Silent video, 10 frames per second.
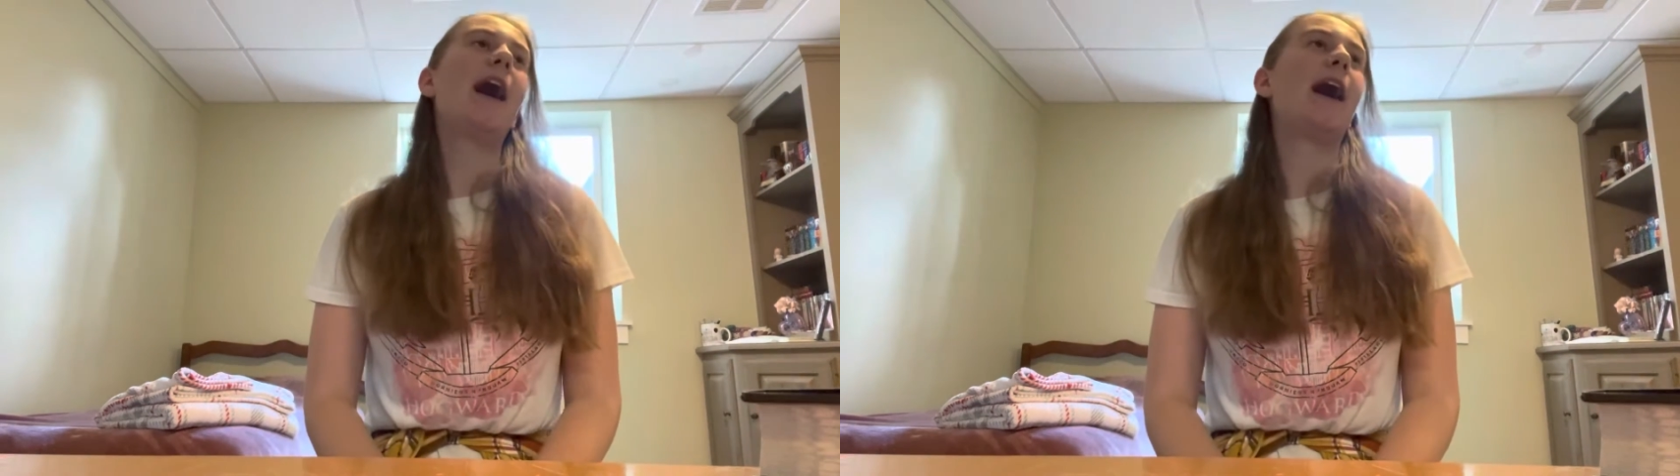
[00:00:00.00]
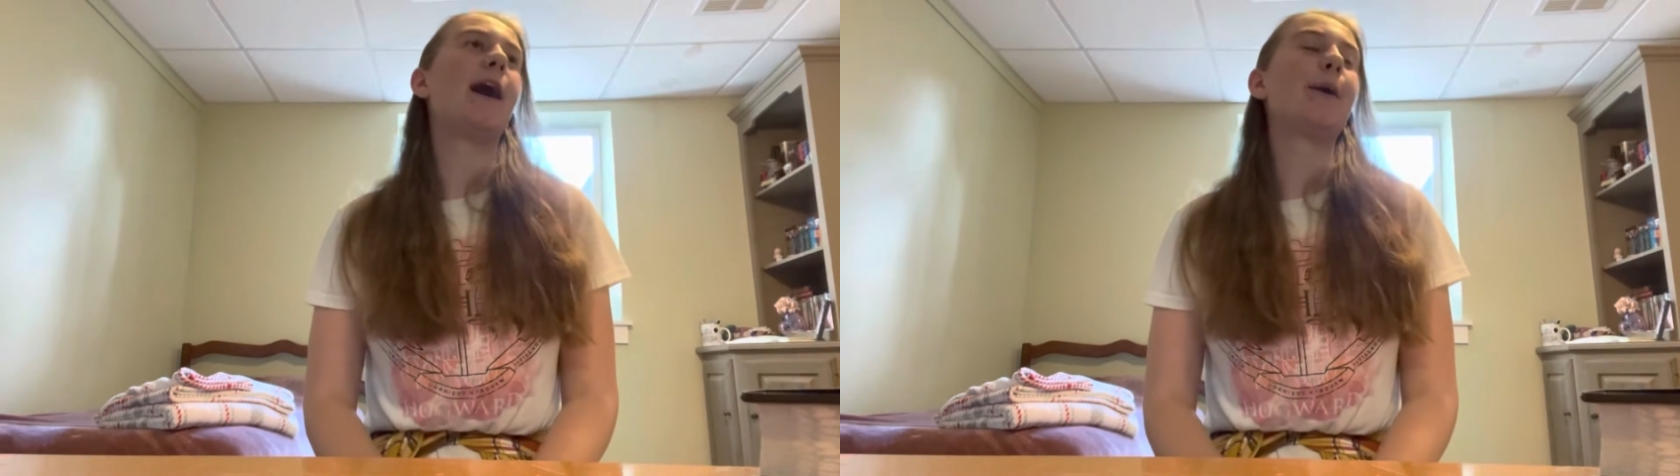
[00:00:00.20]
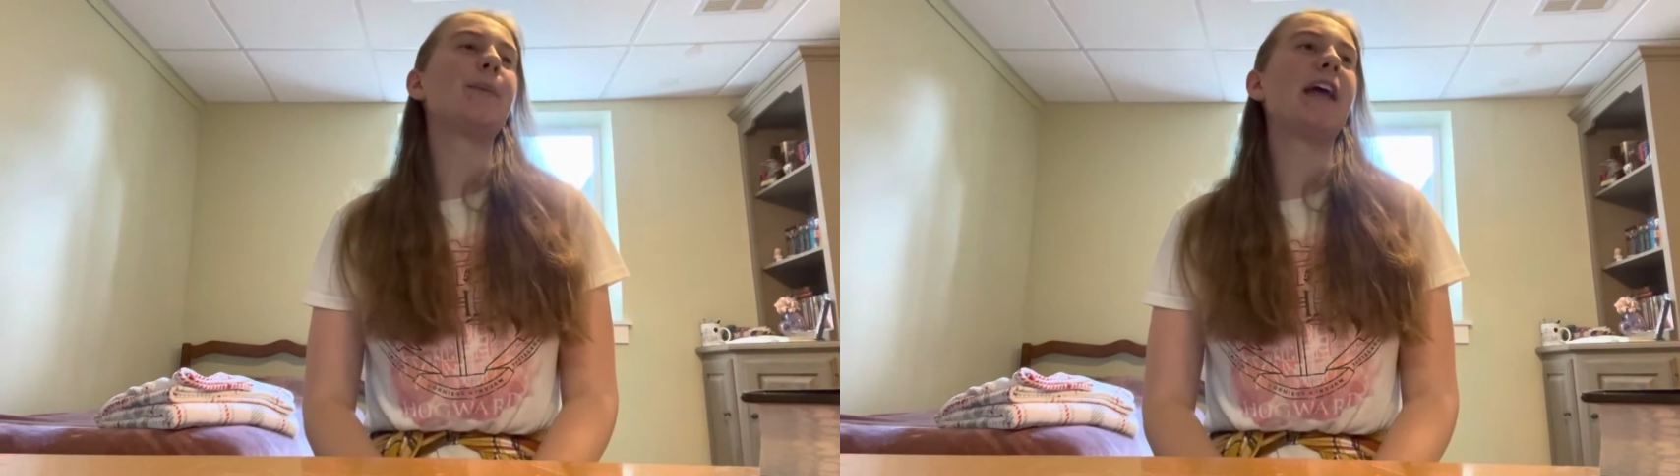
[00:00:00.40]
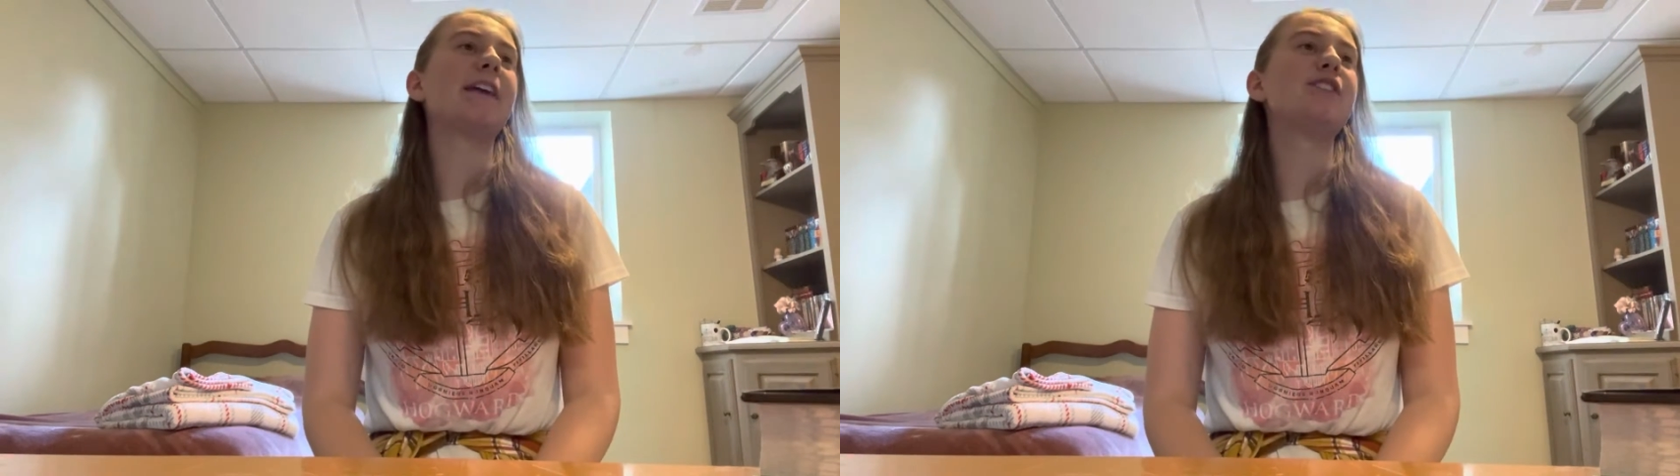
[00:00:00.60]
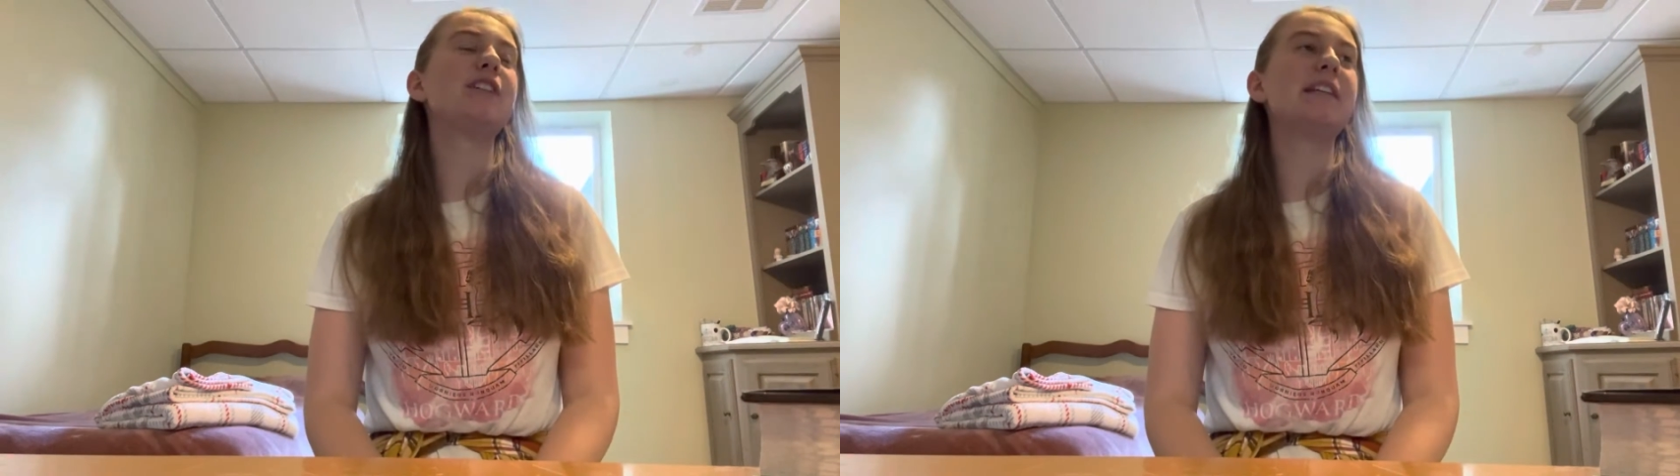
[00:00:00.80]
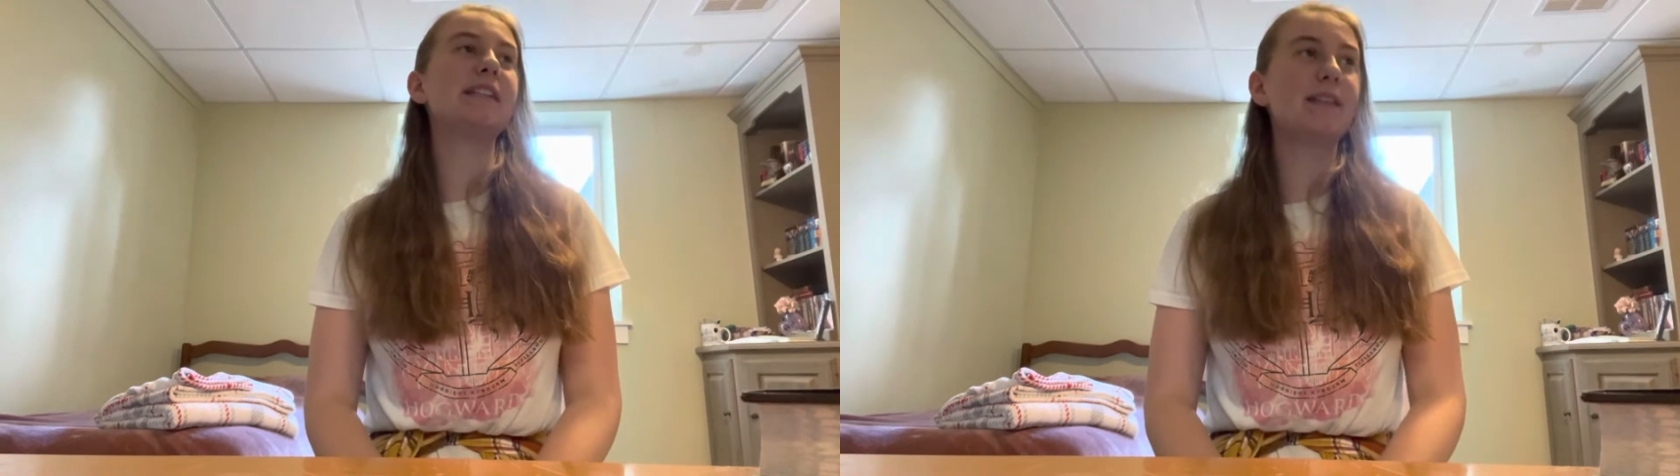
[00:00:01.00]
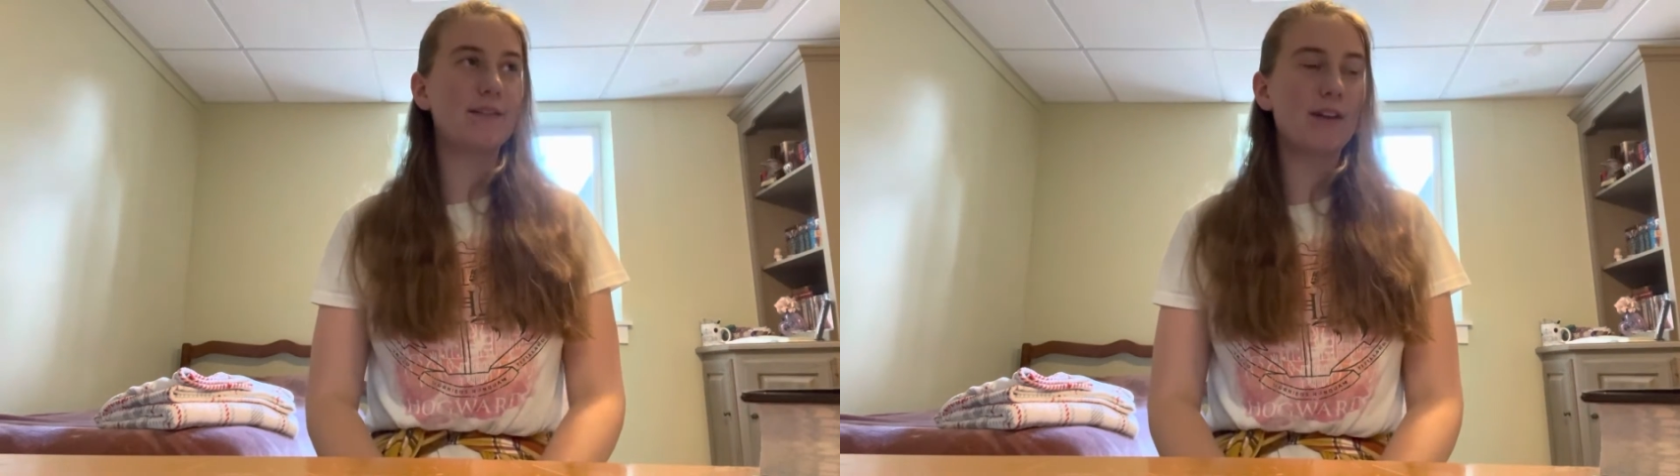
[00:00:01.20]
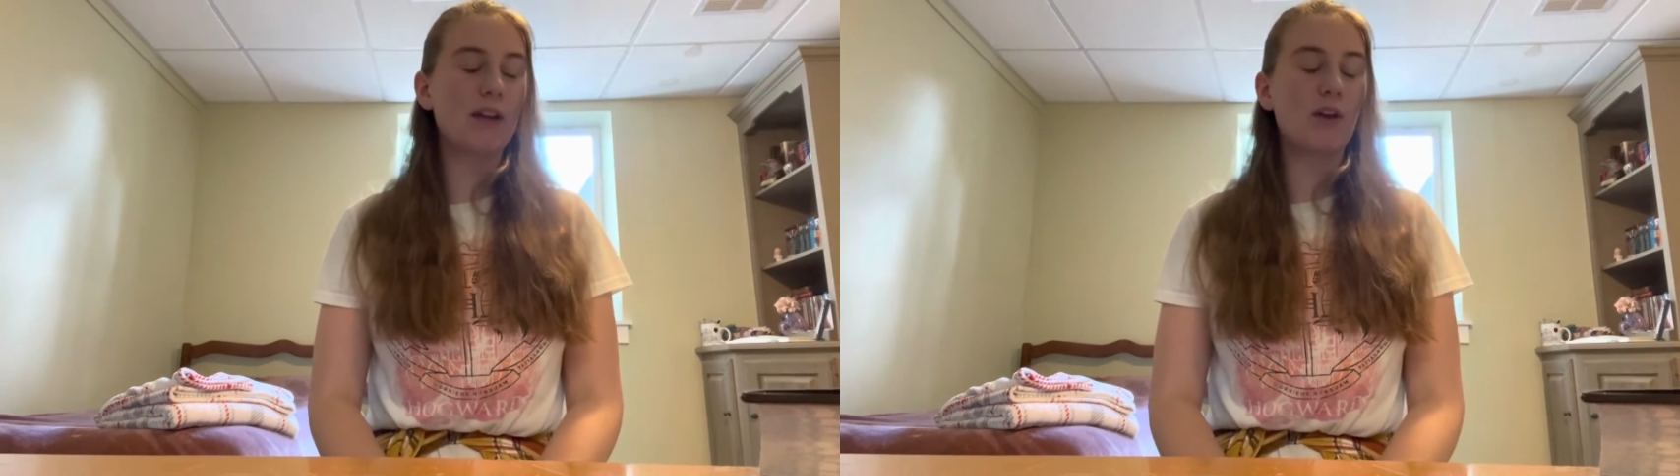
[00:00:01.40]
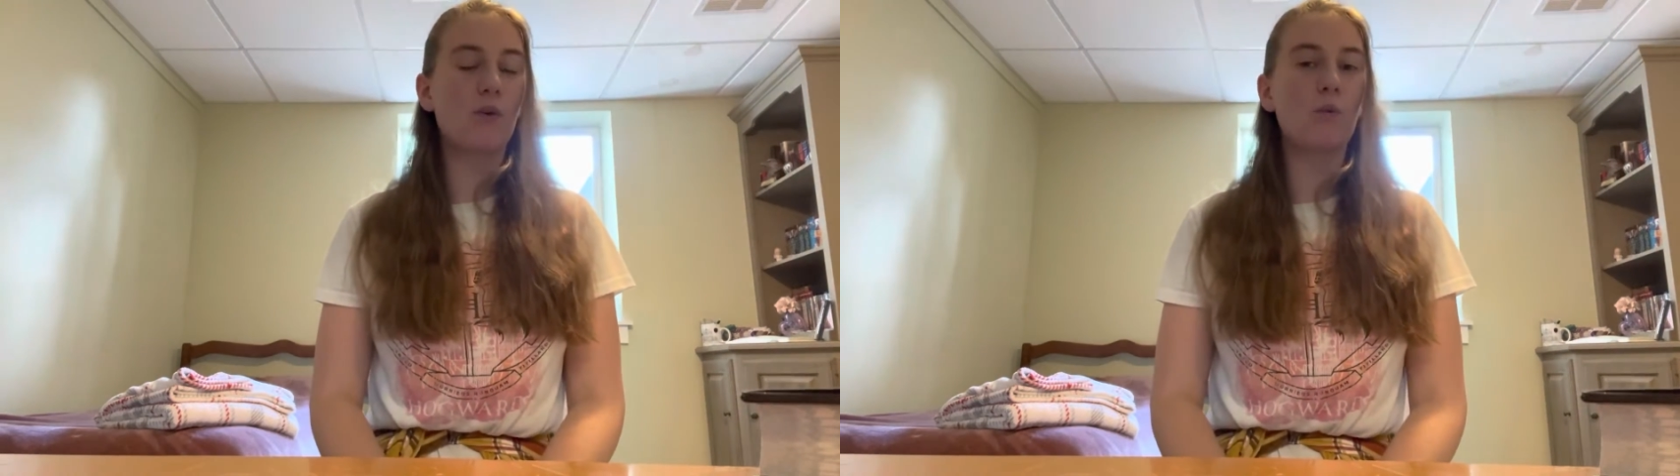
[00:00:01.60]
And she is living